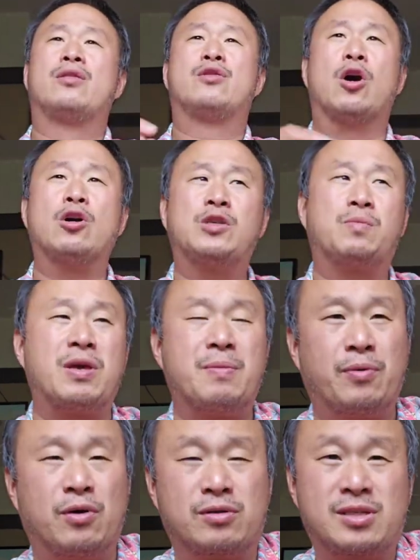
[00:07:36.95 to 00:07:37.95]
those
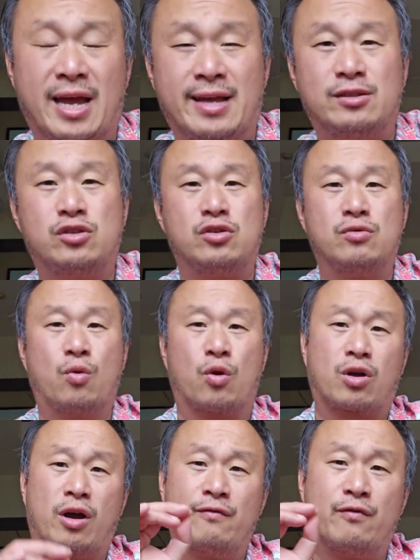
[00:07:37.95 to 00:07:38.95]
people tend to
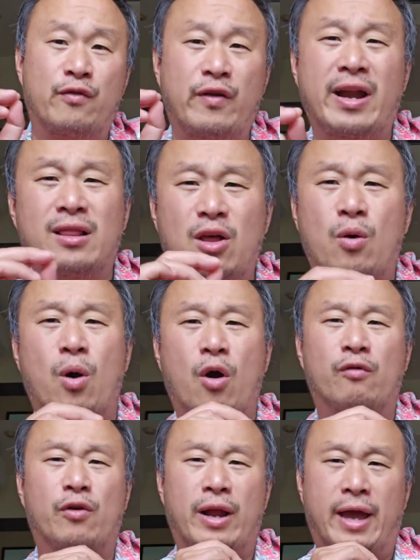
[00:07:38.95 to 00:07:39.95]
work on very low
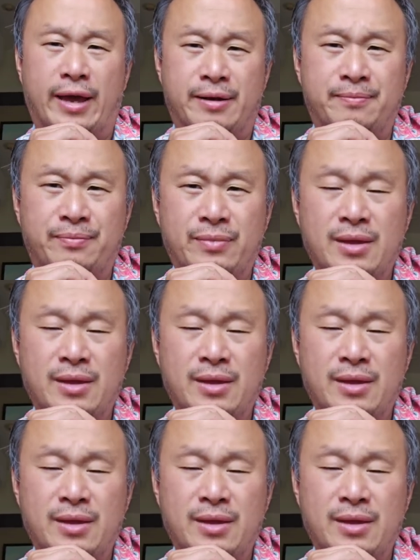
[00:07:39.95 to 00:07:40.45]
overhead.